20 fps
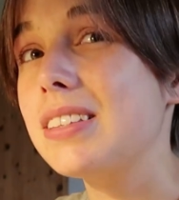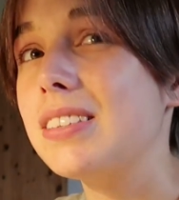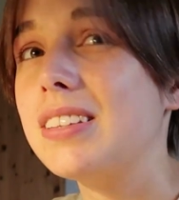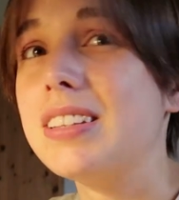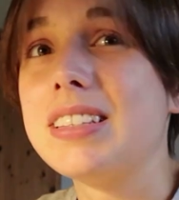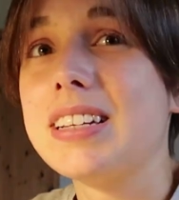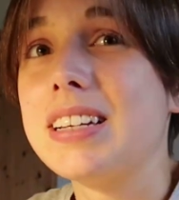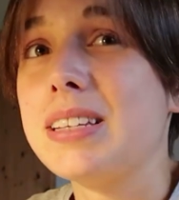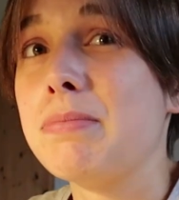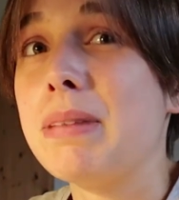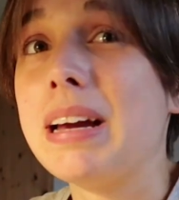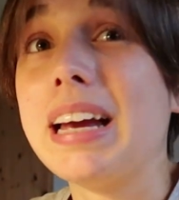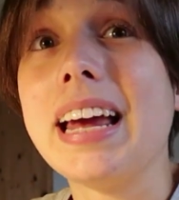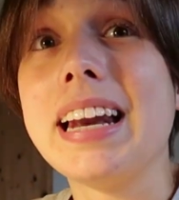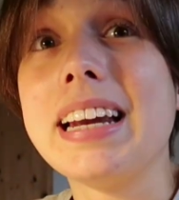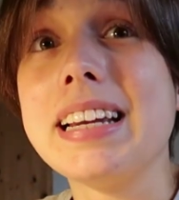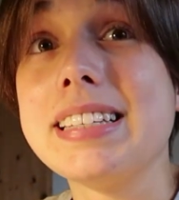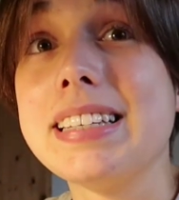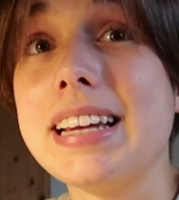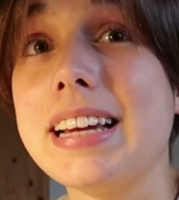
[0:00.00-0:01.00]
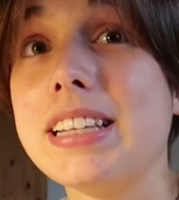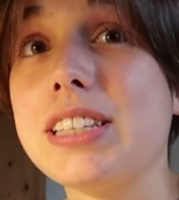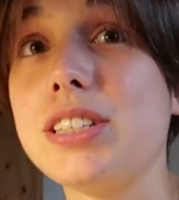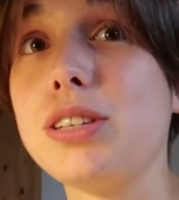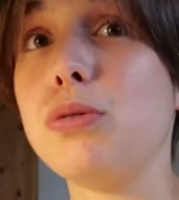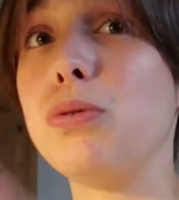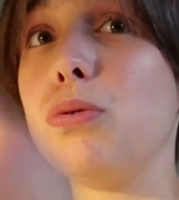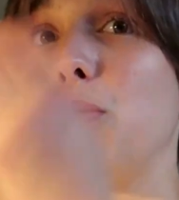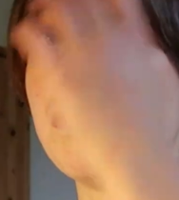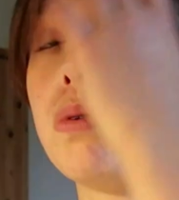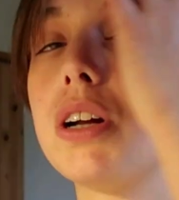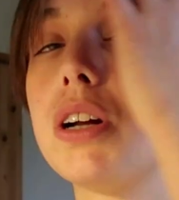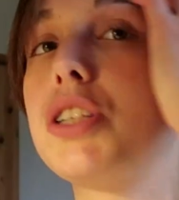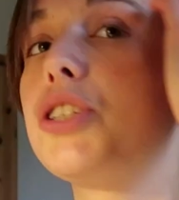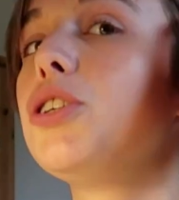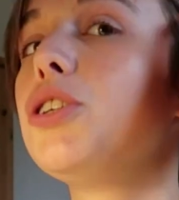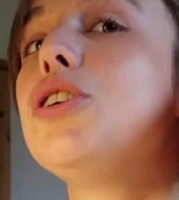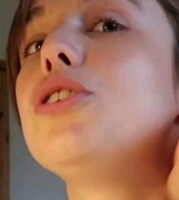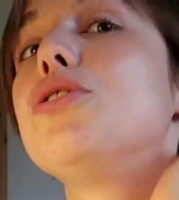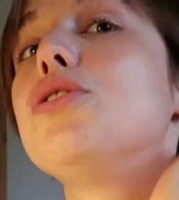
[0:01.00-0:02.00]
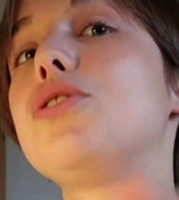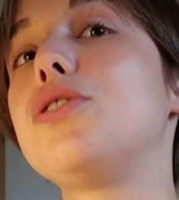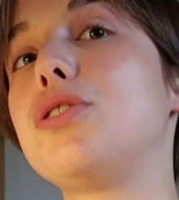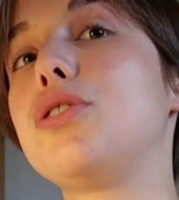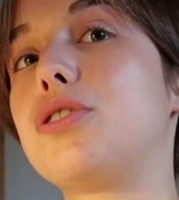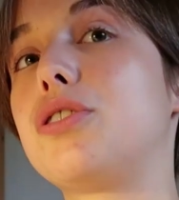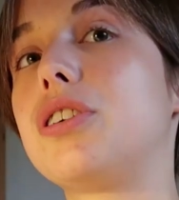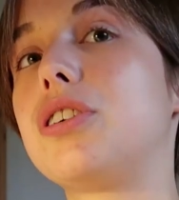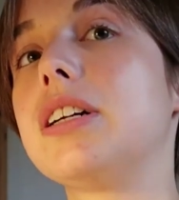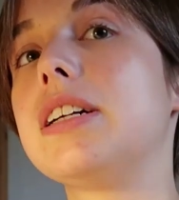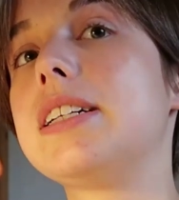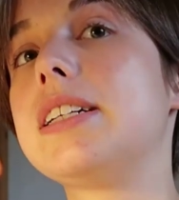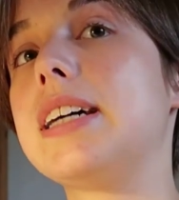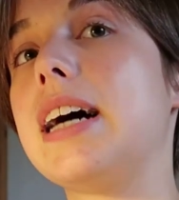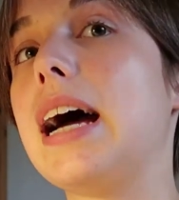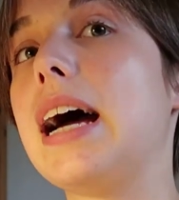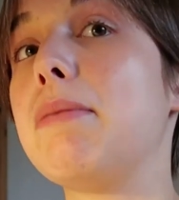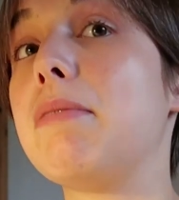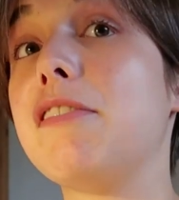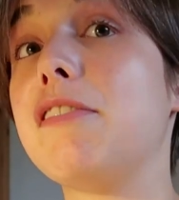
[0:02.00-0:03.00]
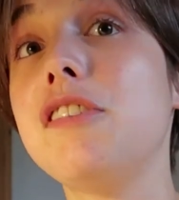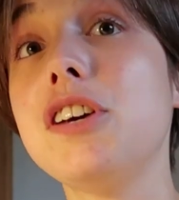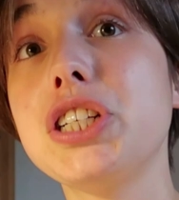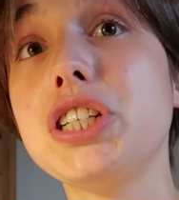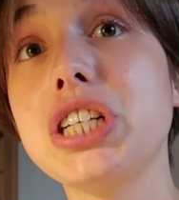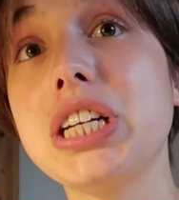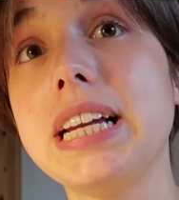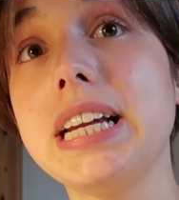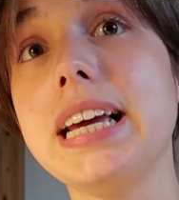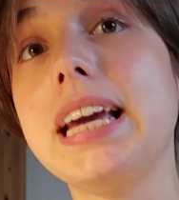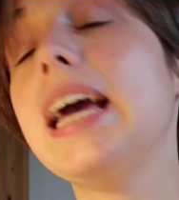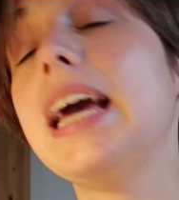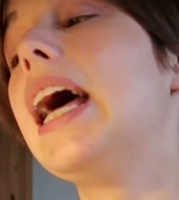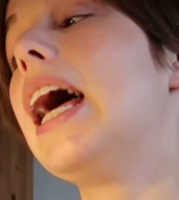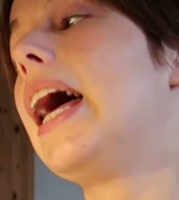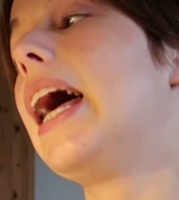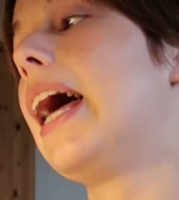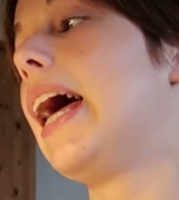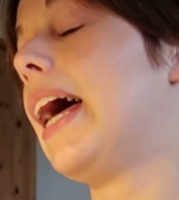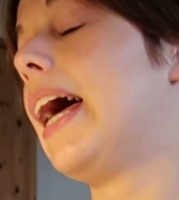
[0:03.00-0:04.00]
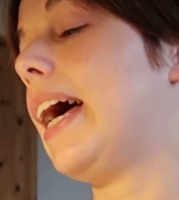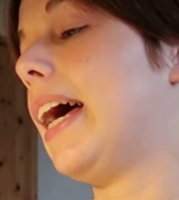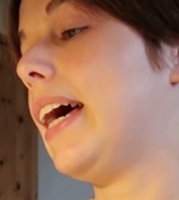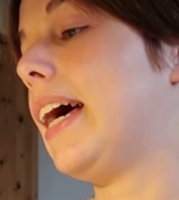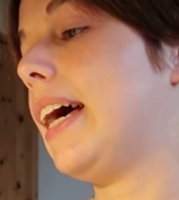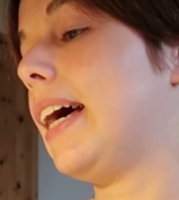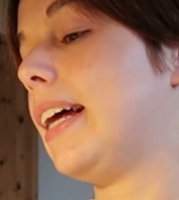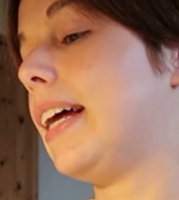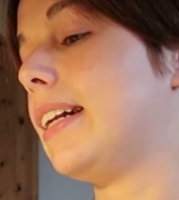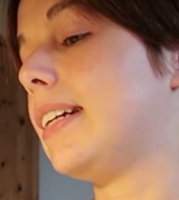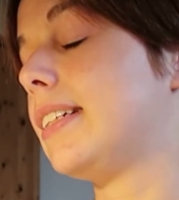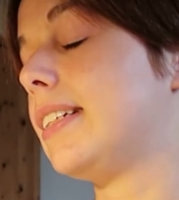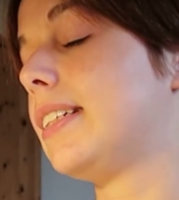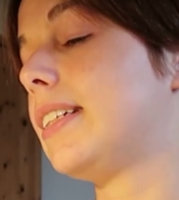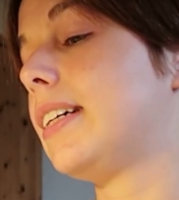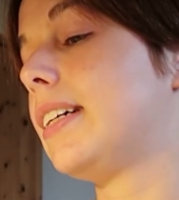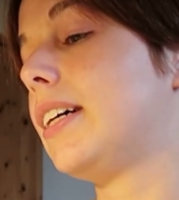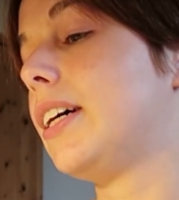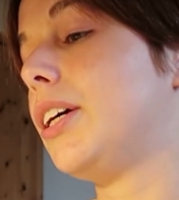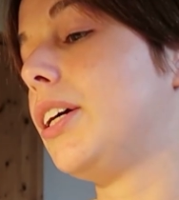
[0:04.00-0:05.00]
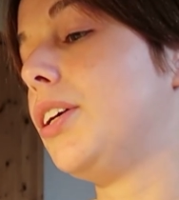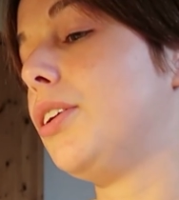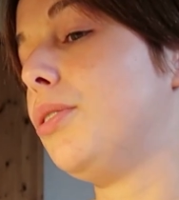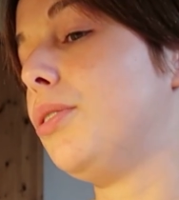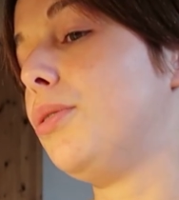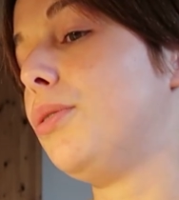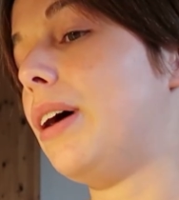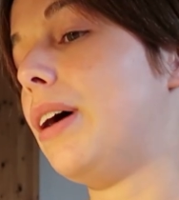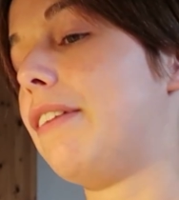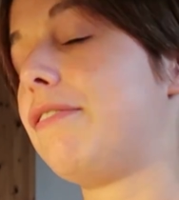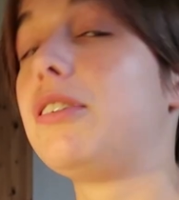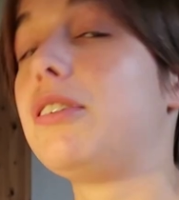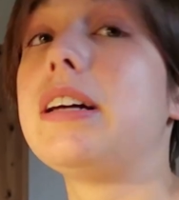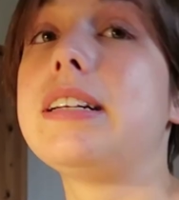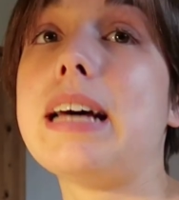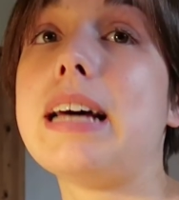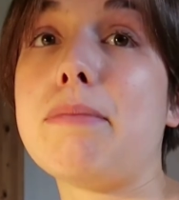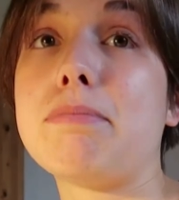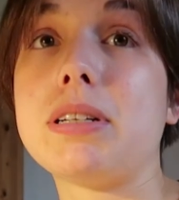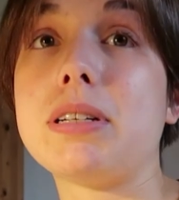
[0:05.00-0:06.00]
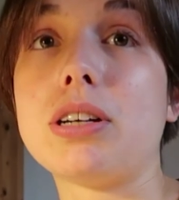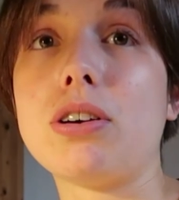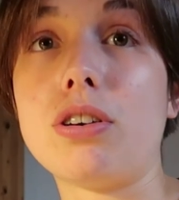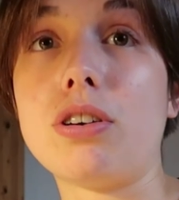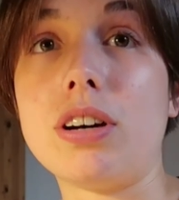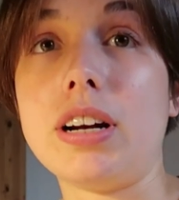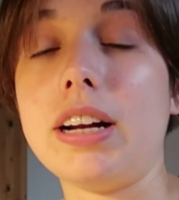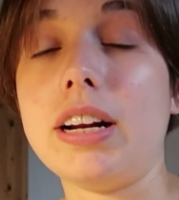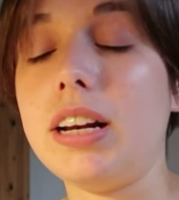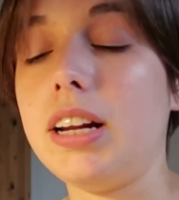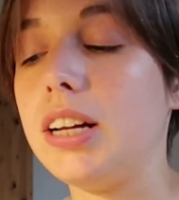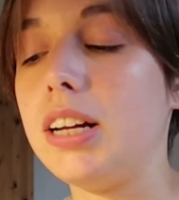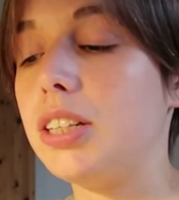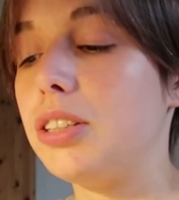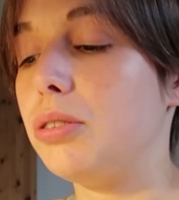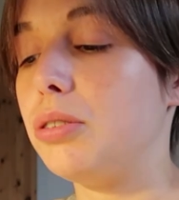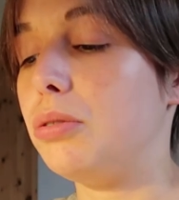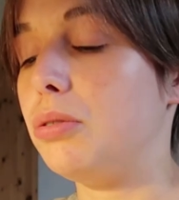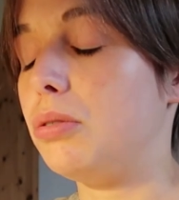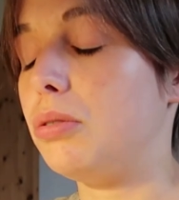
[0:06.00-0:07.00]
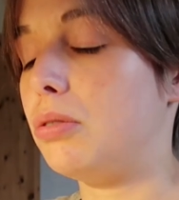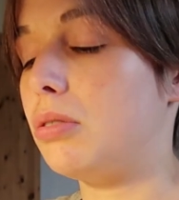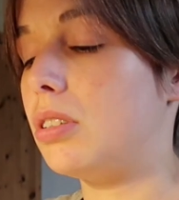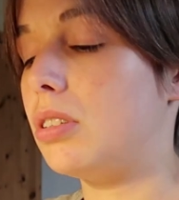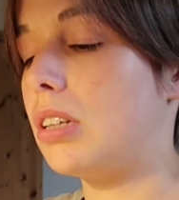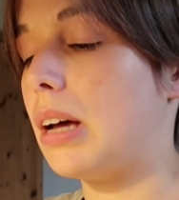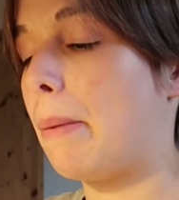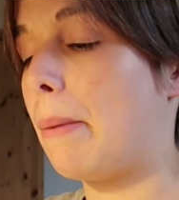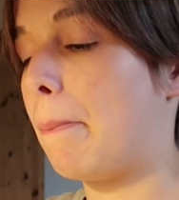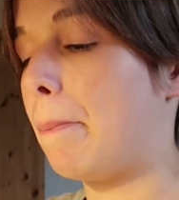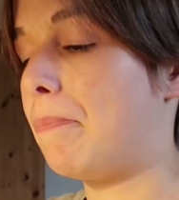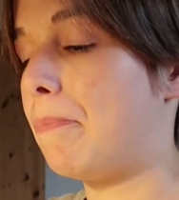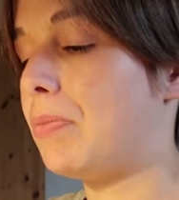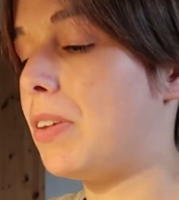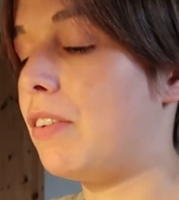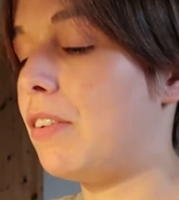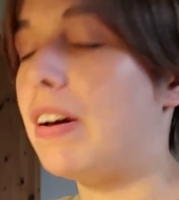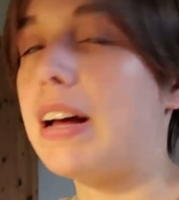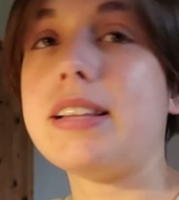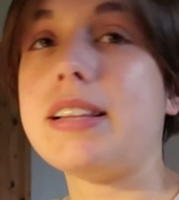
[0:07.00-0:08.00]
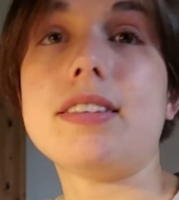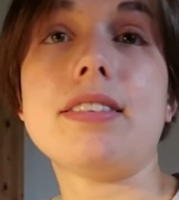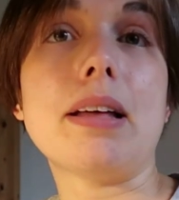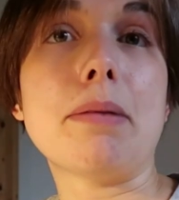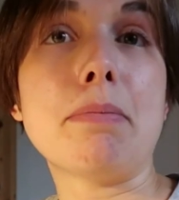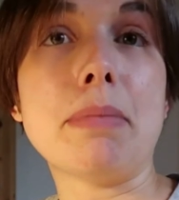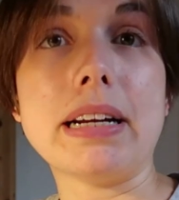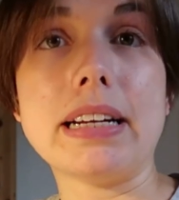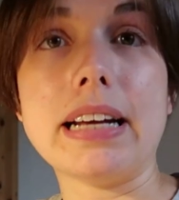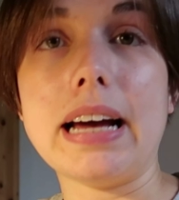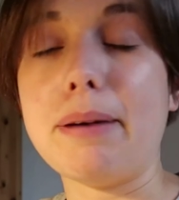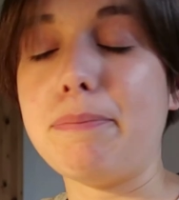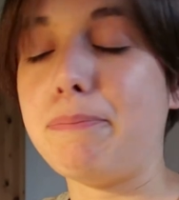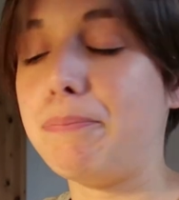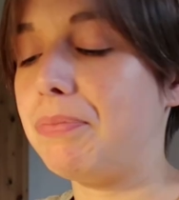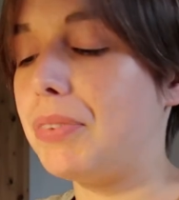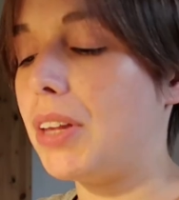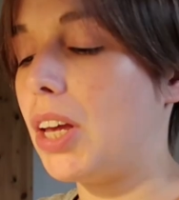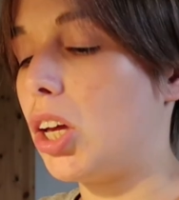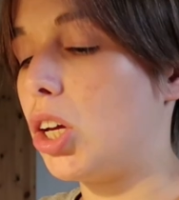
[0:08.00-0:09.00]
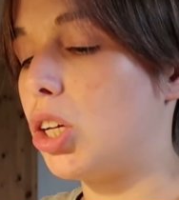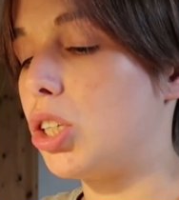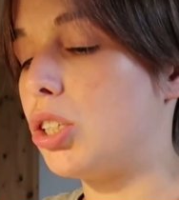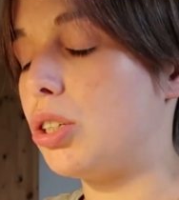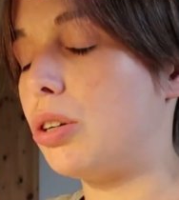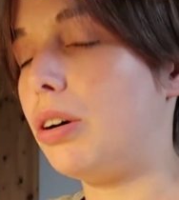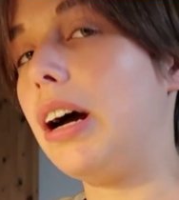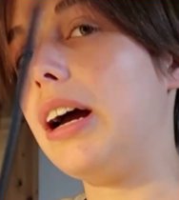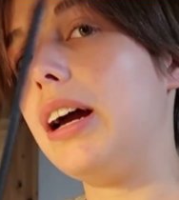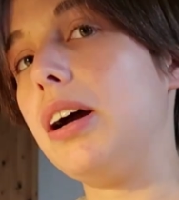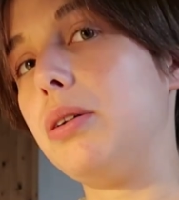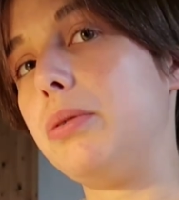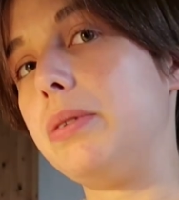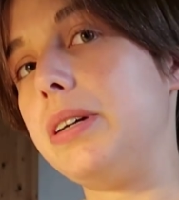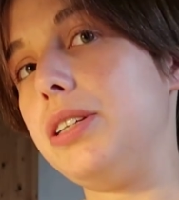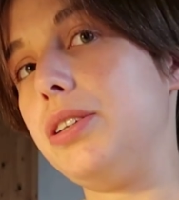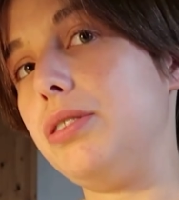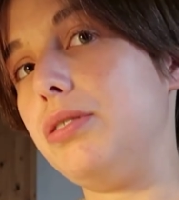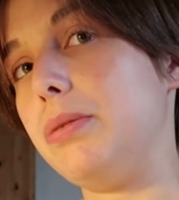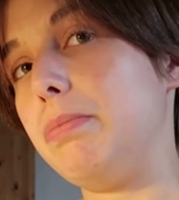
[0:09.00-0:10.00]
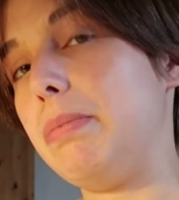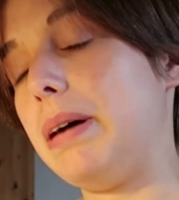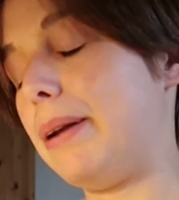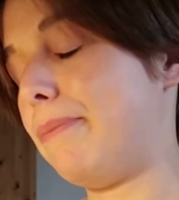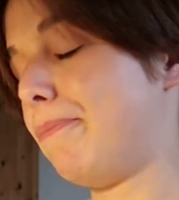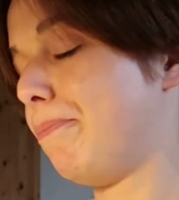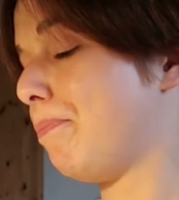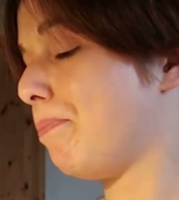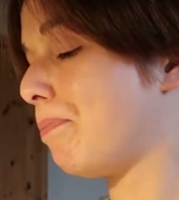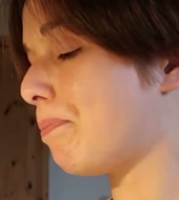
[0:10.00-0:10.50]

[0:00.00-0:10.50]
This doesn't make any sense. You want to use your time efficiently, and you have to adapt accordingly to some events that might happen. So I always use a pen.